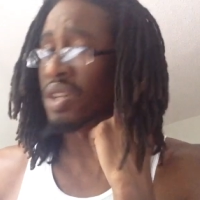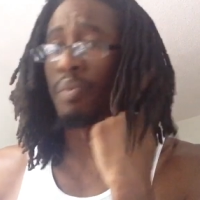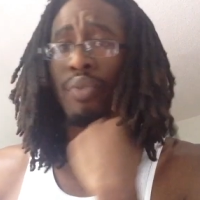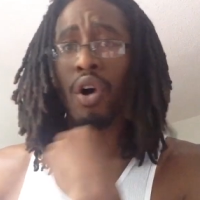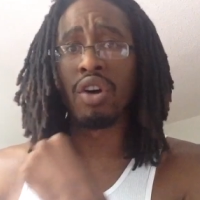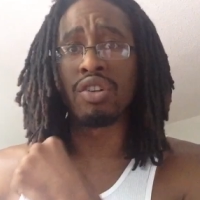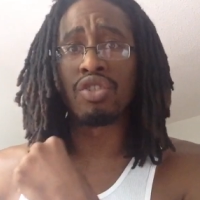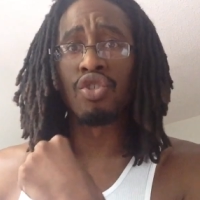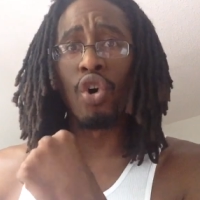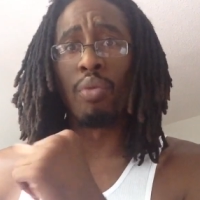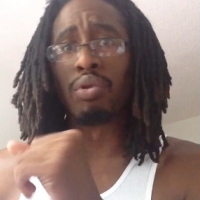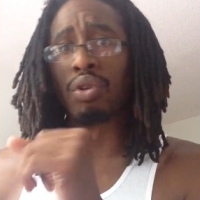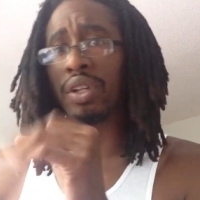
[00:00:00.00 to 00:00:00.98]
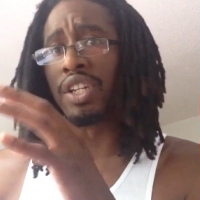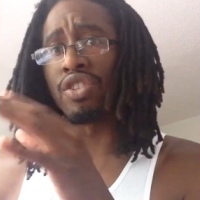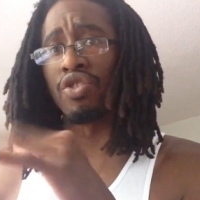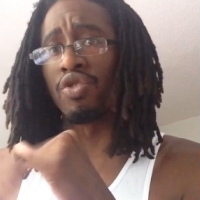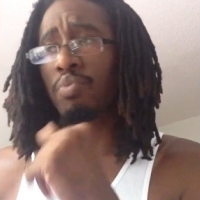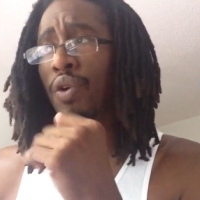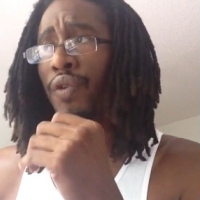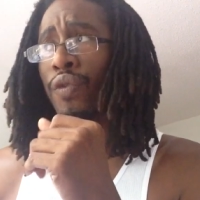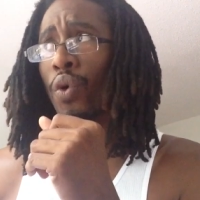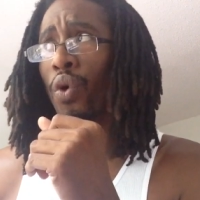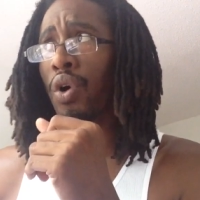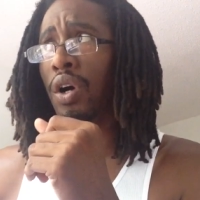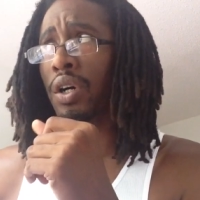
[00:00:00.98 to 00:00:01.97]
in Barnes and Noble, and this was
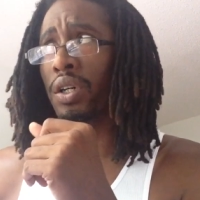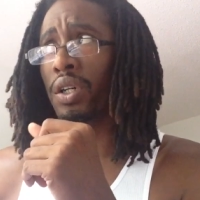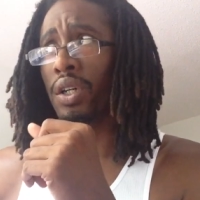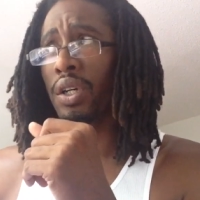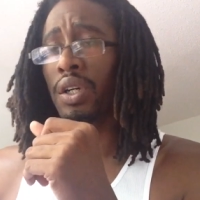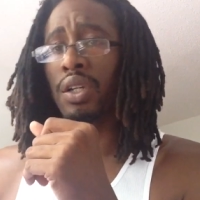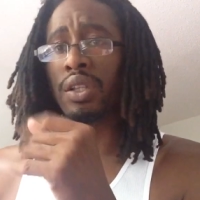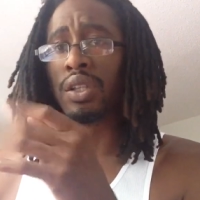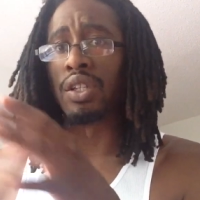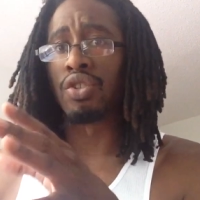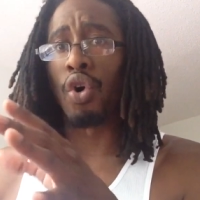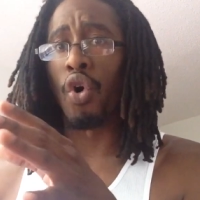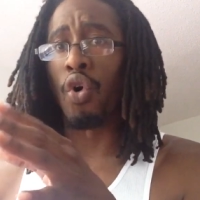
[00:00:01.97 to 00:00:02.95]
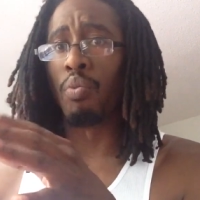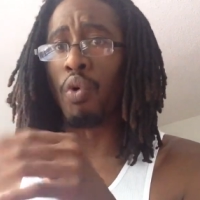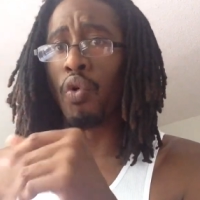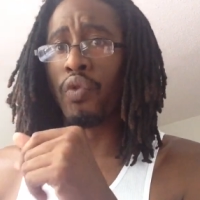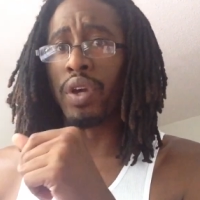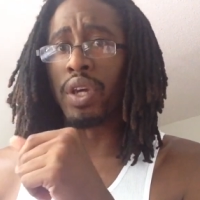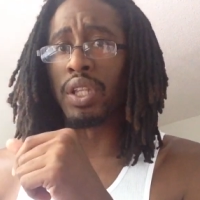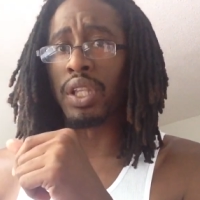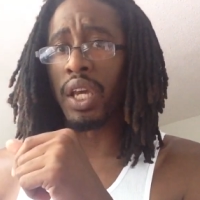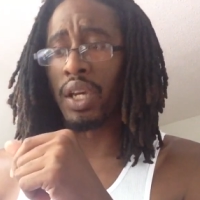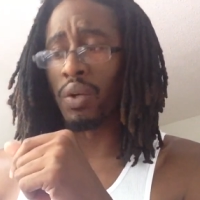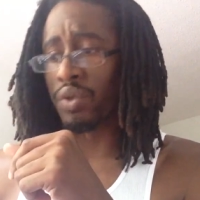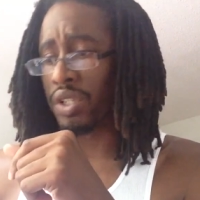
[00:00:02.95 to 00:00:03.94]
before this whole movie
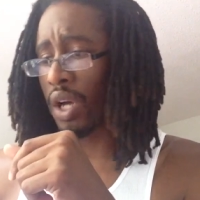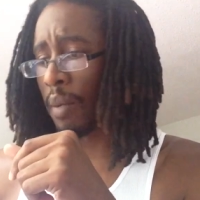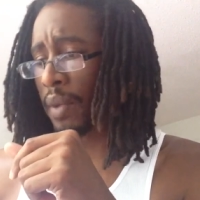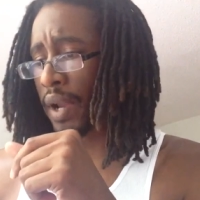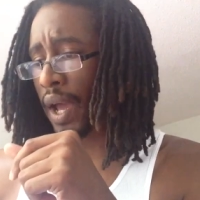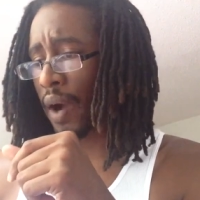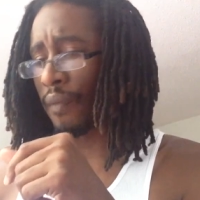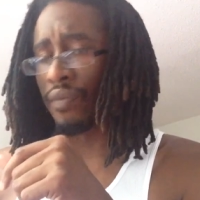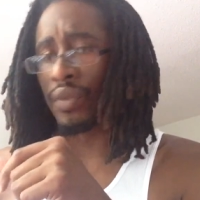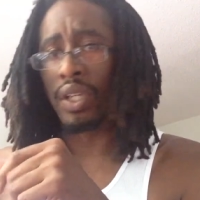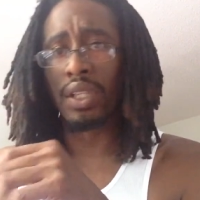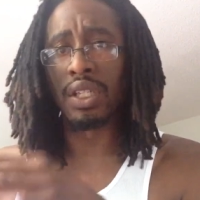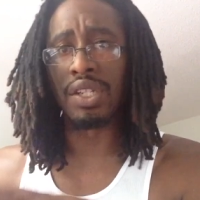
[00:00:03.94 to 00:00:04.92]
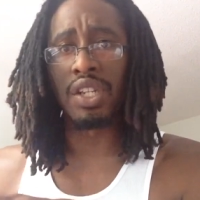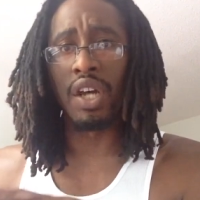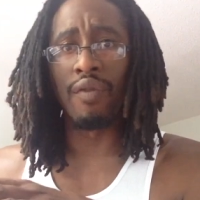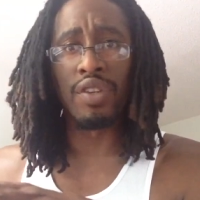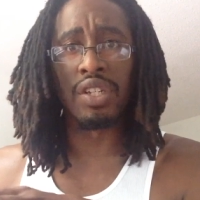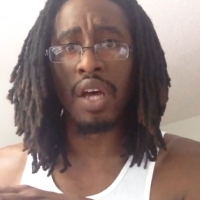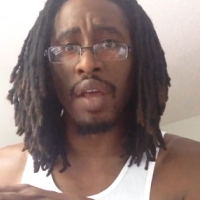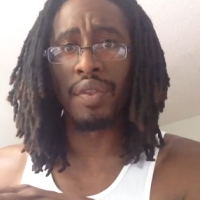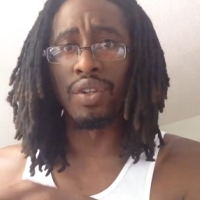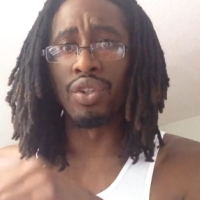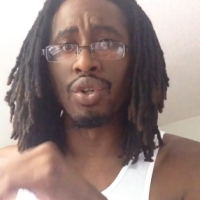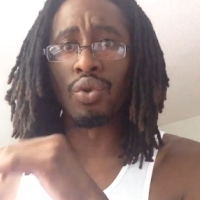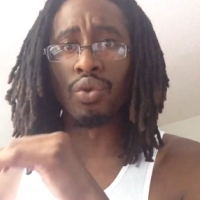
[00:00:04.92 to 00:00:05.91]
thing was coming out. This stuff is
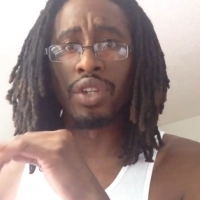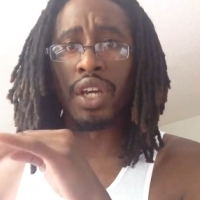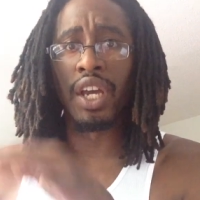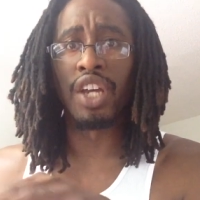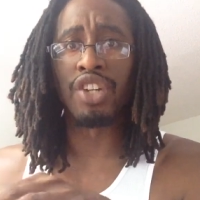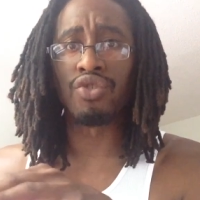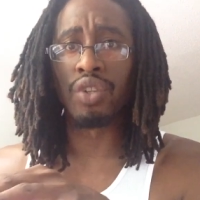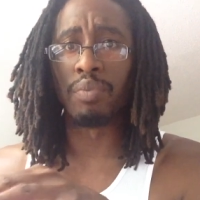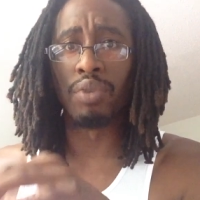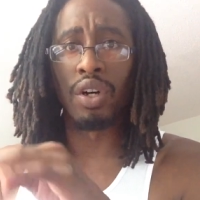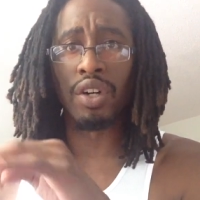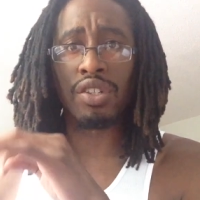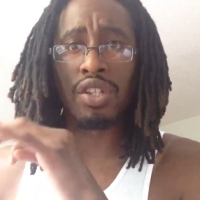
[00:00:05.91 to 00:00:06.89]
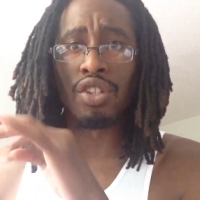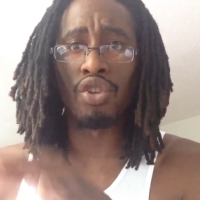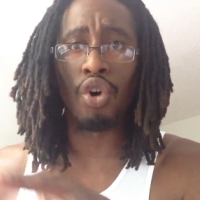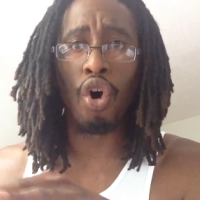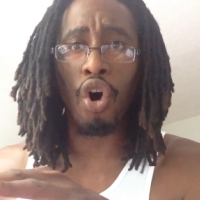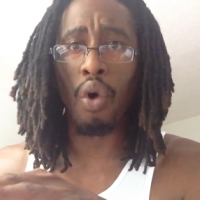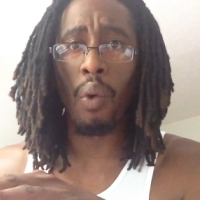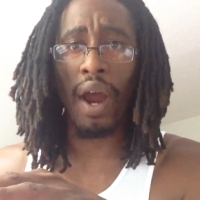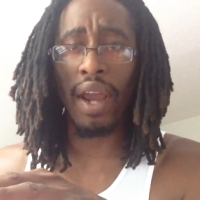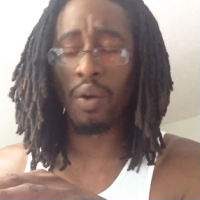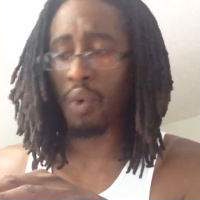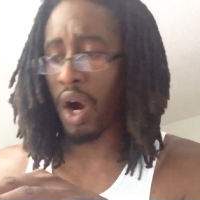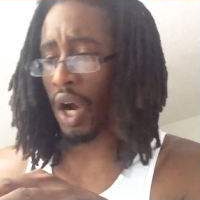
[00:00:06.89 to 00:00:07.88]
nothing new. Your history books is all
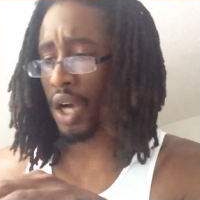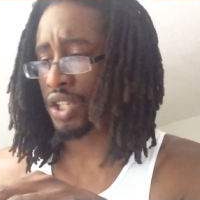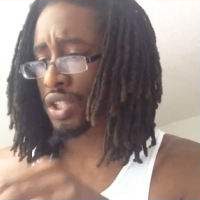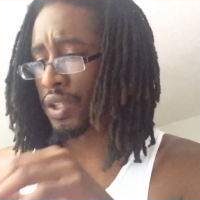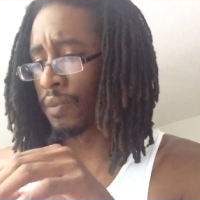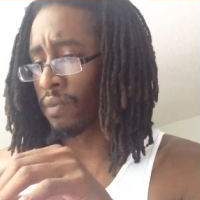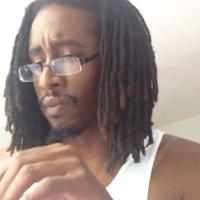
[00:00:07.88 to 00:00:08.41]
whitewashed.